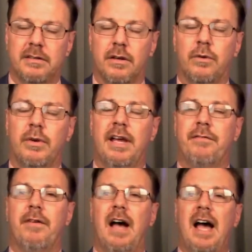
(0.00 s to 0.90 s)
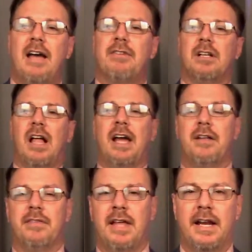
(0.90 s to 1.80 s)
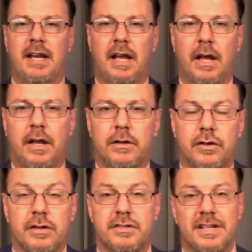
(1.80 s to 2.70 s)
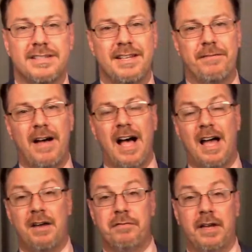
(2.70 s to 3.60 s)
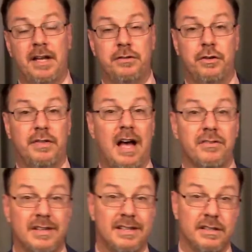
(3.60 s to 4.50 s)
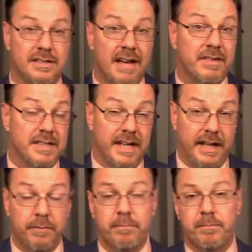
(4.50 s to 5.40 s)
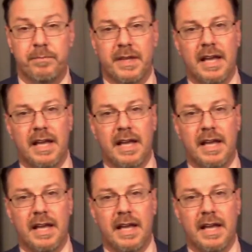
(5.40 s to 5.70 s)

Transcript: so if I have a client that turned 65 in 2017